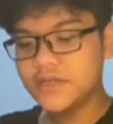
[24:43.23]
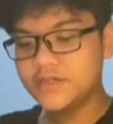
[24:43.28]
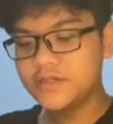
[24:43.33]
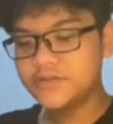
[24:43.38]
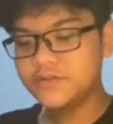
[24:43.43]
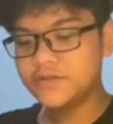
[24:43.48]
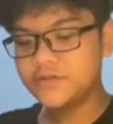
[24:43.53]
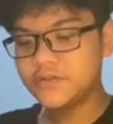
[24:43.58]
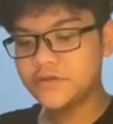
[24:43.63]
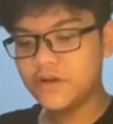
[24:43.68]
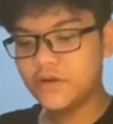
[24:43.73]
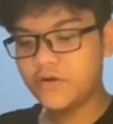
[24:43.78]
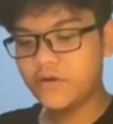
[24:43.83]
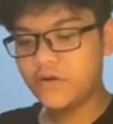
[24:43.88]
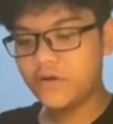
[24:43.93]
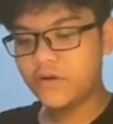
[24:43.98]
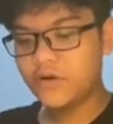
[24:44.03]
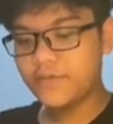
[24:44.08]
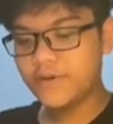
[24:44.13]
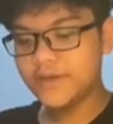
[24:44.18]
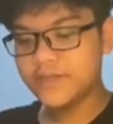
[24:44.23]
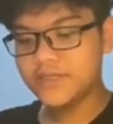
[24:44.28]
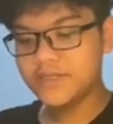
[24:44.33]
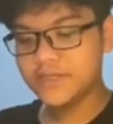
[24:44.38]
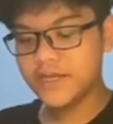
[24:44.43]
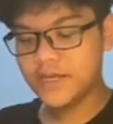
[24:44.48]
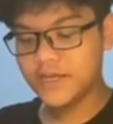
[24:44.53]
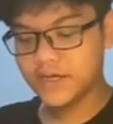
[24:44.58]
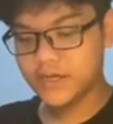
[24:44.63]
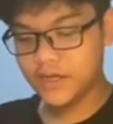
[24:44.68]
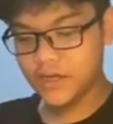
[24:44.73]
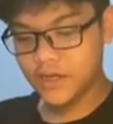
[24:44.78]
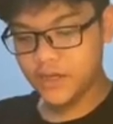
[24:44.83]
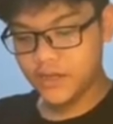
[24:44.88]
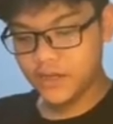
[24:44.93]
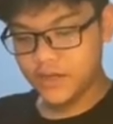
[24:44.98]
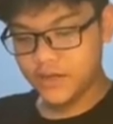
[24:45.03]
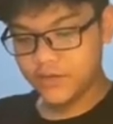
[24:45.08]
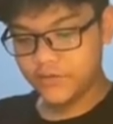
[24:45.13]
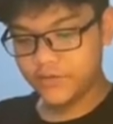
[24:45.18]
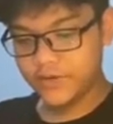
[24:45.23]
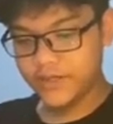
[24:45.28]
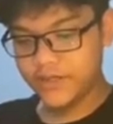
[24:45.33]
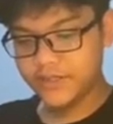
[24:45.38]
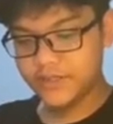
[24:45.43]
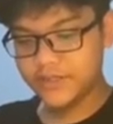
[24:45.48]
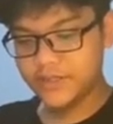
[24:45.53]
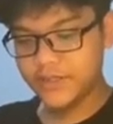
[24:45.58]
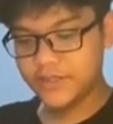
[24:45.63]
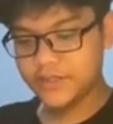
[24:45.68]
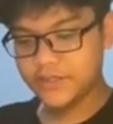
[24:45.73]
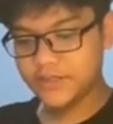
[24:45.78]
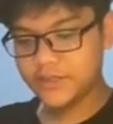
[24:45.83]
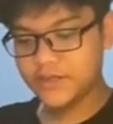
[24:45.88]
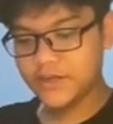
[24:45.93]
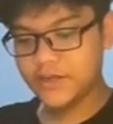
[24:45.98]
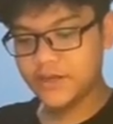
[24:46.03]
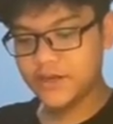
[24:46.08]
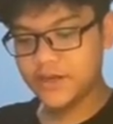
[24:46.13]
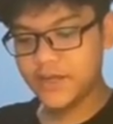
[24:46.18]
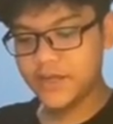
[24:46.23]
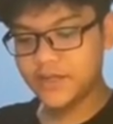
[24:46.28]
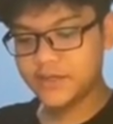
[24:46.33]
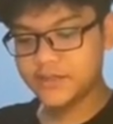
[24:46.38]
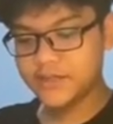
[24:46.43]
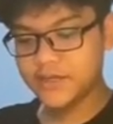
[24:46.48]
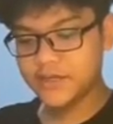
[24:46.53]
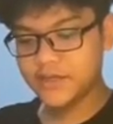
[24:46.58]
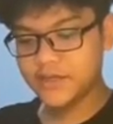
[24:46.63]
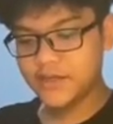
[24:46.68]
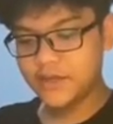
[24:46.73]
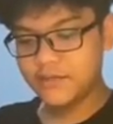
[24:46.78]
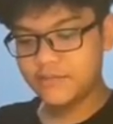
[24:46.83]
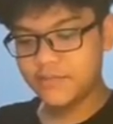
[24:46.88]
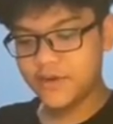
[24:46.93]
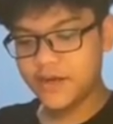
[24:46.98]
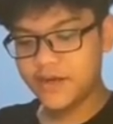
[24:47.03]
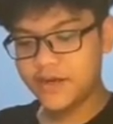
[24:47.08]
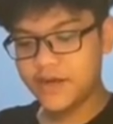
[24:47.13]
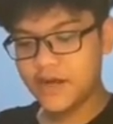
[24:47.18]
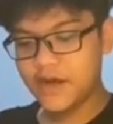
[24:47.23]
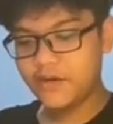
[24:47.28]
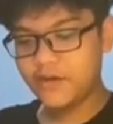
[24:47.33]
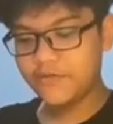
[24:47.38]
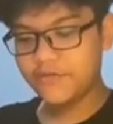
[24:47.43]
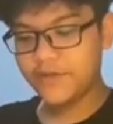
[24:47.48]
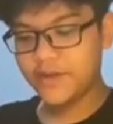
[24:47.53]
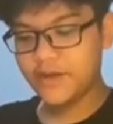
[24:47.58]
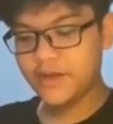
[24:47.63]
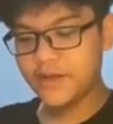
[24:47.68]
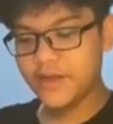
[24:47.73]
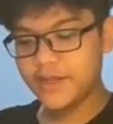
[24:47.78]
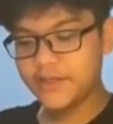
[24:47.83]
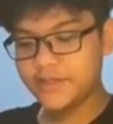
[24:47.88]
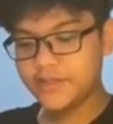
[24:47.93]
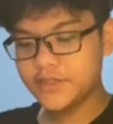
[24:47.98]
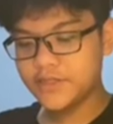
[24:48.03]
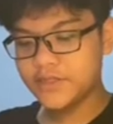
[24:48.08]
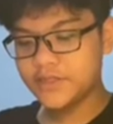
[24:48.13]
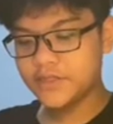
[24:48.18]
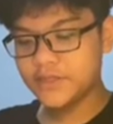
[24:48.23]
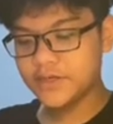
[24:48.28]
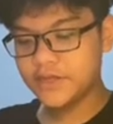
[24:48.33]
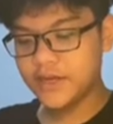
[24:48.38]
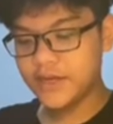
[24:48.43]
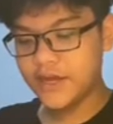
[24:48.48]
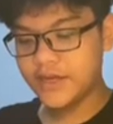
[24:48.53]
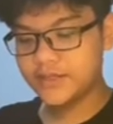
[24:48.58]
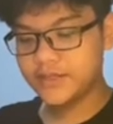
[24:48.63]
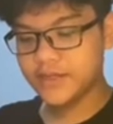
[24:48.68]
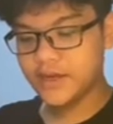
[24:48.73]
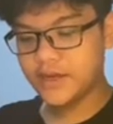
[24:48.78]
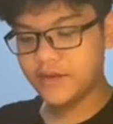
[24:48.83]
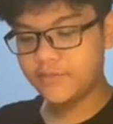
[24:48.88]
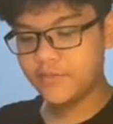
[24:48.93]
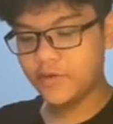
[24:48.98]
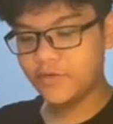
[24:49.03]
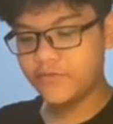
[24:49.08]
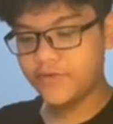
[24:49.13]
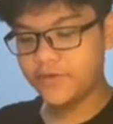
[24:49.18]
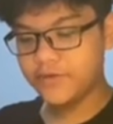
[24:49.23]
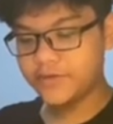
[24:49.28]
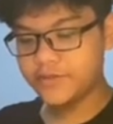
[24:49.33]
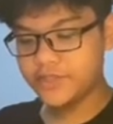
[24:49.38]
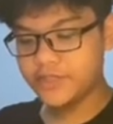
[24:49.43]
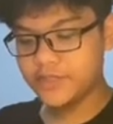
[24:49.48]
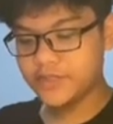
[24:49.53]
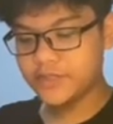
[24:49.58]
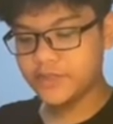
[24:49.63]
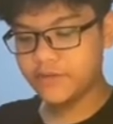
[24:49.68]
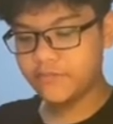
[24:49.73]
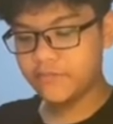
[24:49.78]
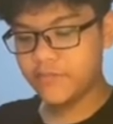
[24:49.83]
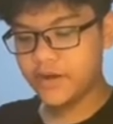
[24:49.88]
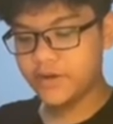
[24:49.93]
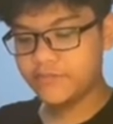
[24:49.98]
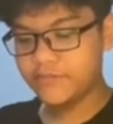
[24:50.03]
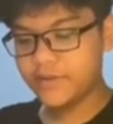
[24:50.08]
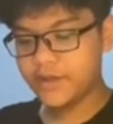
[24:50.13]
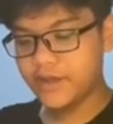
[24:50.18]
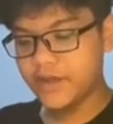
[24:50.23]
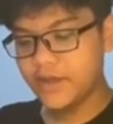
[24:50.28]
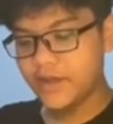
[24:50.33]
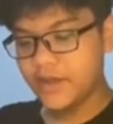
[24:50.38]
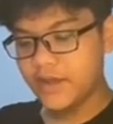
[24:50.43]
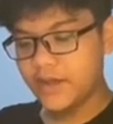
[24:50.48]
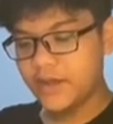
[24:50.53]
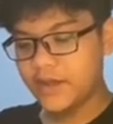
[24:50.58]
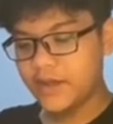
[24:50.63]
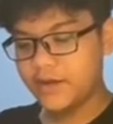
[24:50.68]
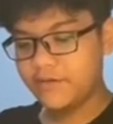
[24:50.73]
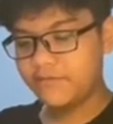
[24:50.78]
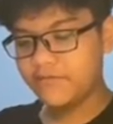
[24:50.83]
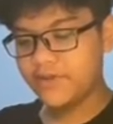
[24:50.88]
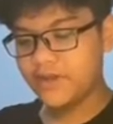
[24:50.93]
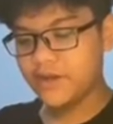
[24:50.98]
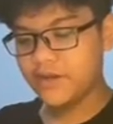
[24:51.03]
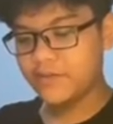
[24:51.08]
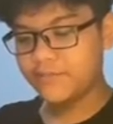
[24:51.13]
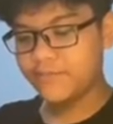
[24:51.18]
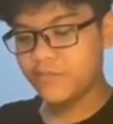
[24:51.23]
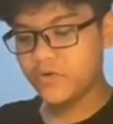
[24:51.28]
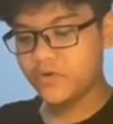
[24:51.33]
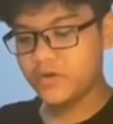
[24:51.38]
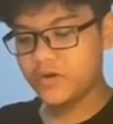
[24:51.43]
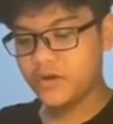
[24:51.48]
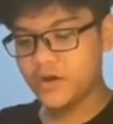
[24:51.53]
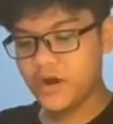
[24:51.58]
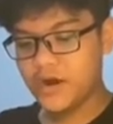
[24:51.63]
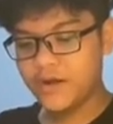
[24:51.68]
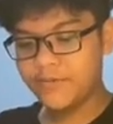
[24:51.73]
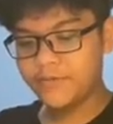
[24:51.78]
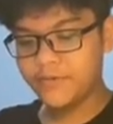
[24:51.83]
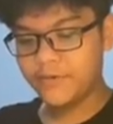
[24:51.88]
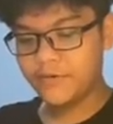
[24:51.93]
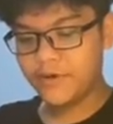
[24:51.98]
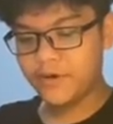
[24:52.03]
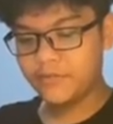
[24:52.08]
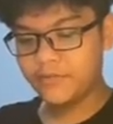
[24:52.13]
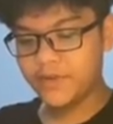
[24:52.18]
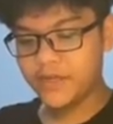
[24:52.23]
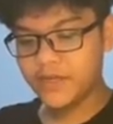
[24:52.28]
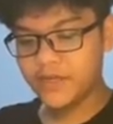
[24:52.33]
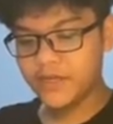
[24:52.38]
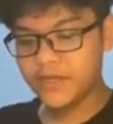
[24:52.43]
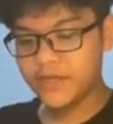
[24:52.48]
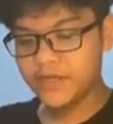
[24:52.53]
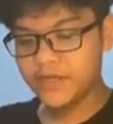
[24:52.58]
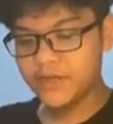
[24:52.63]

You should go home, I said. We insist, said Nate. By now, Via and Justin has come over with Justin's mom, and Via put her arm around me.